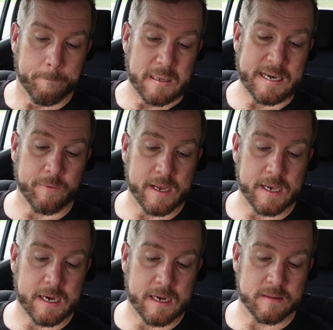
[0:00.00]
But anyway,
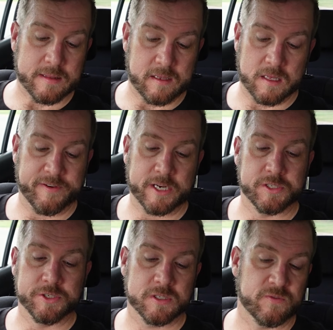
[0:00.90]
they've
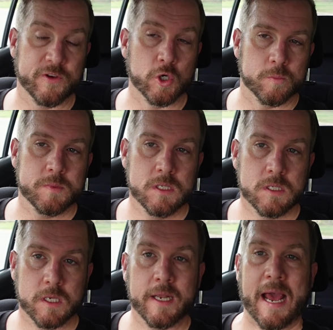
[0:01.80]
actually just filmed
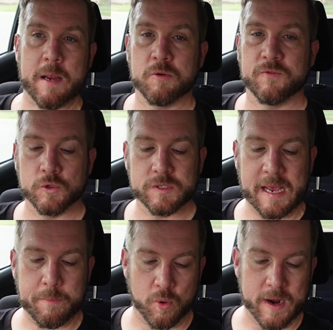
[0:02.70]
an April Fool's
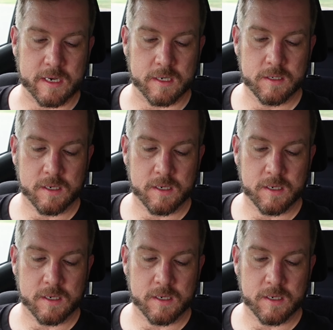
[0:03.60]
Day prank.